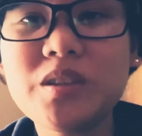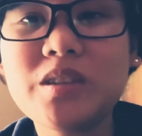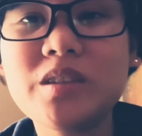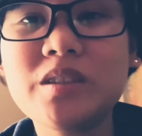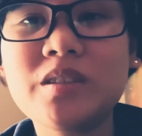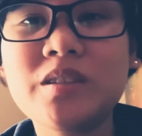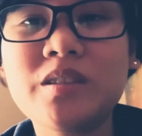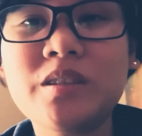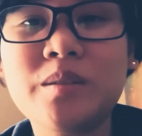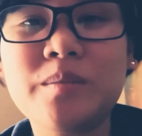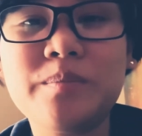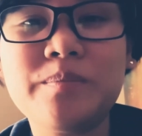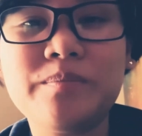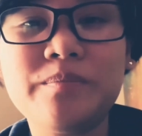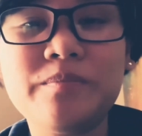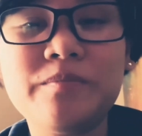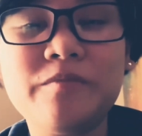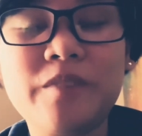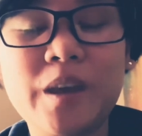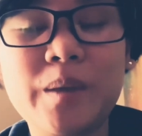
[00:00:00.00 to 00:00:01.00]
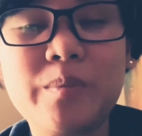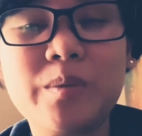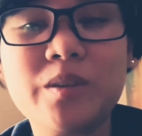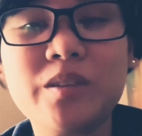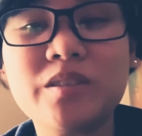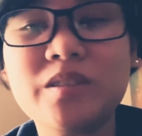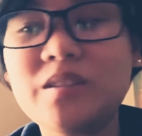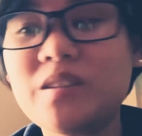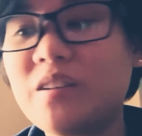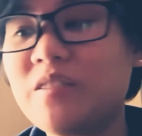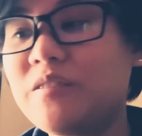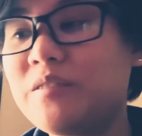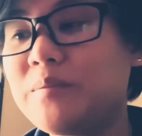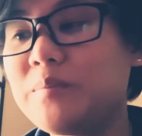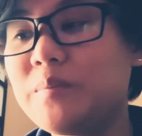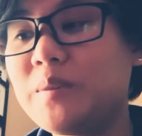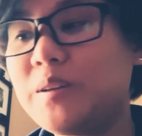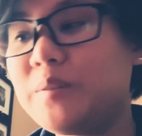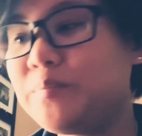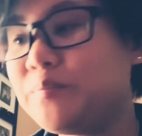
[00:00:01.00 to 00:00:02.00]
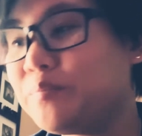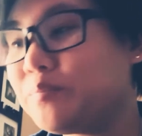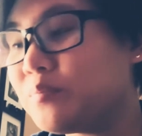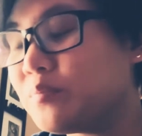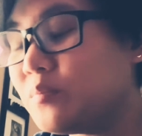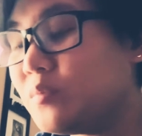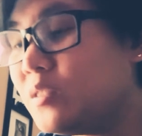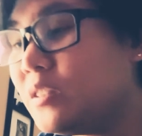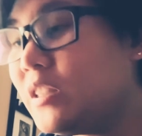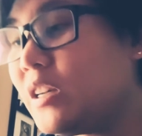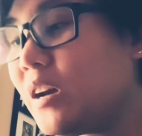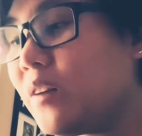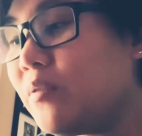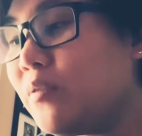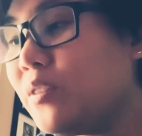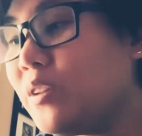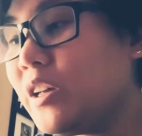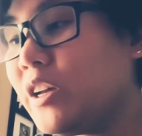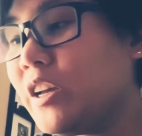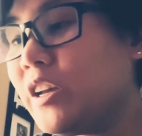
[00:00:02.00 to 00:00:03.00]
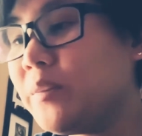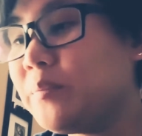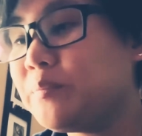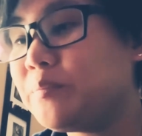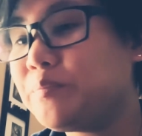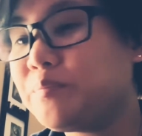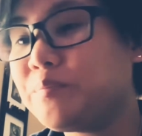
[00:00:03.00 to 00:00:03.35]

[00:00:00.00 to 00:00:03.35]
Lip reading: some vapor and stuff, but definitely